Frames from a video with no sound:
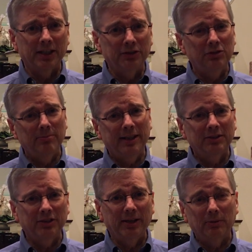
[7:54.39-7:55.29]
And you
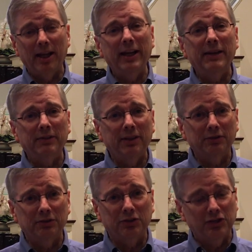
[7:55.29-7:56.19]
might say, well, I have
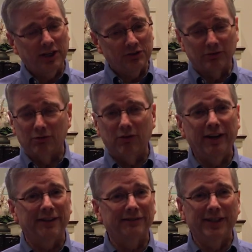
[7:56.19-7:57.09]
another suggestion.
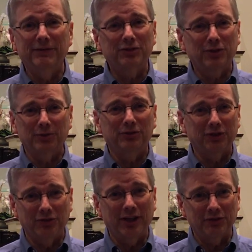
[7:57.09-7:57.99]
Great, give us those
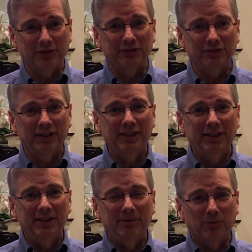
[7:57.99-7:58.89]
suggestions.
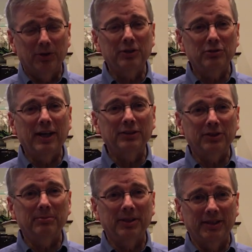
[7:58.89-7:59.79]
We're going to try
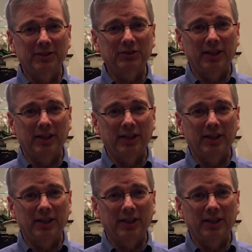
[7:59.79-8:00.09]
something this